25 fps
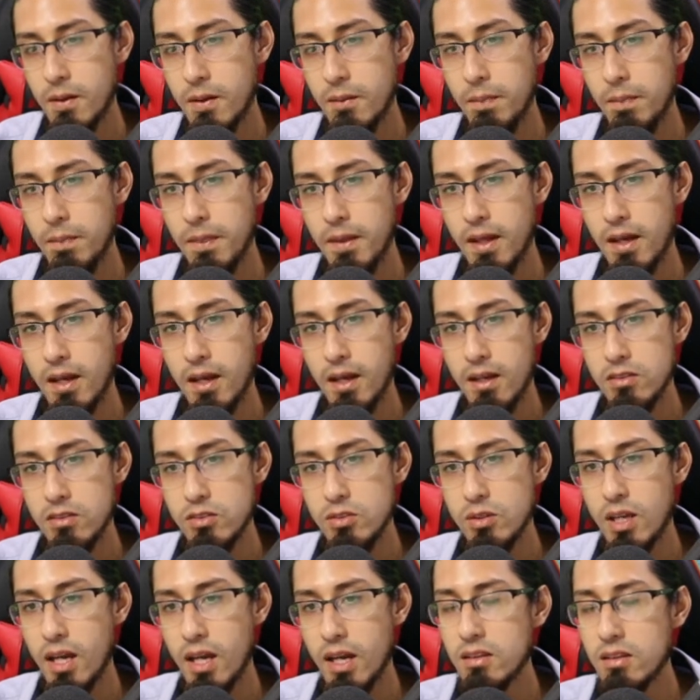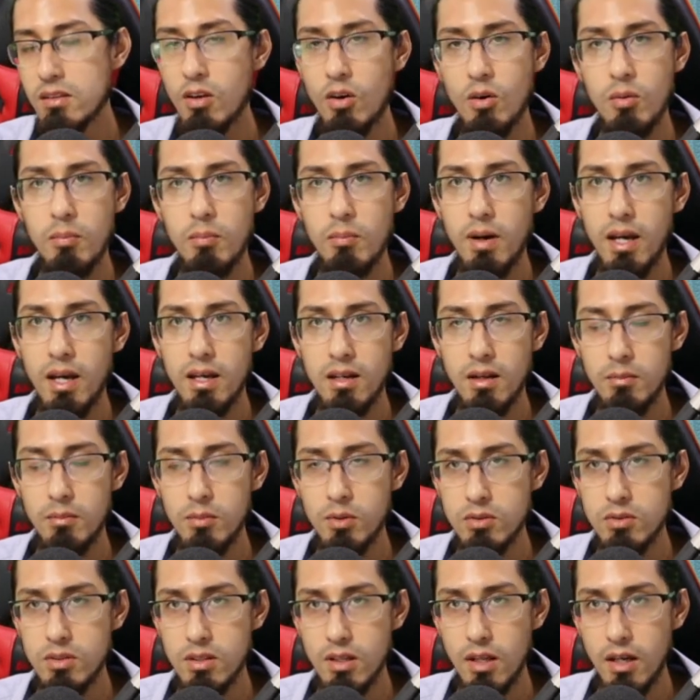and you can combine a
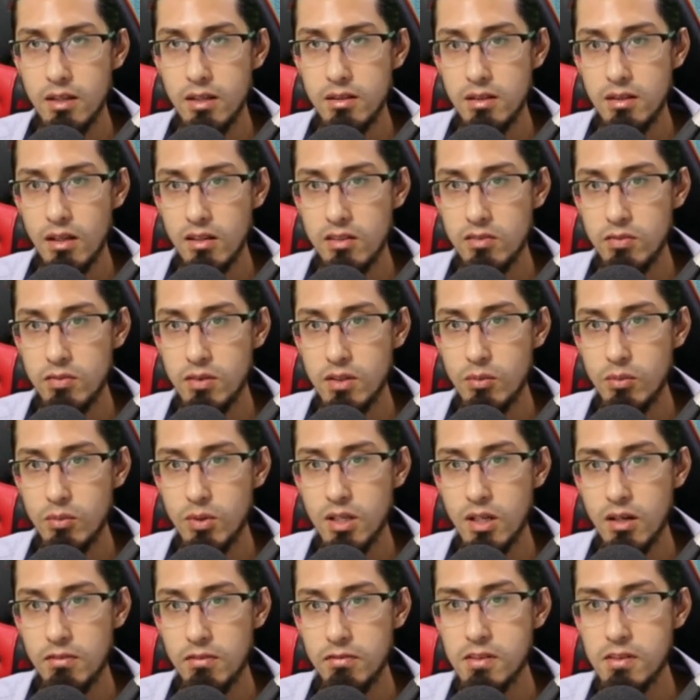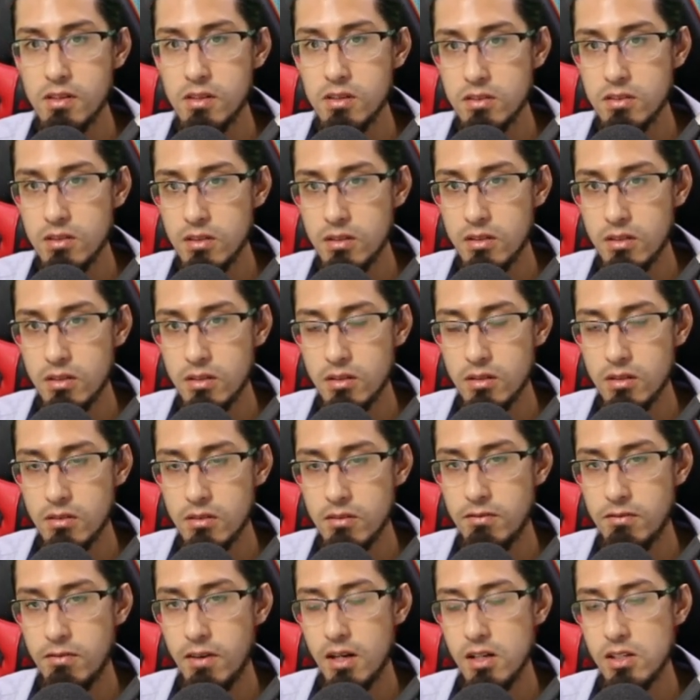multi-line text field with a filter
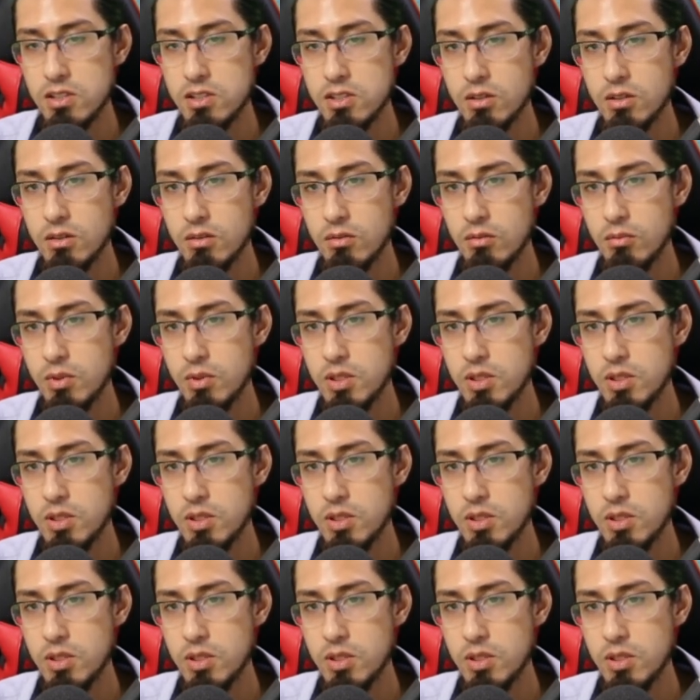function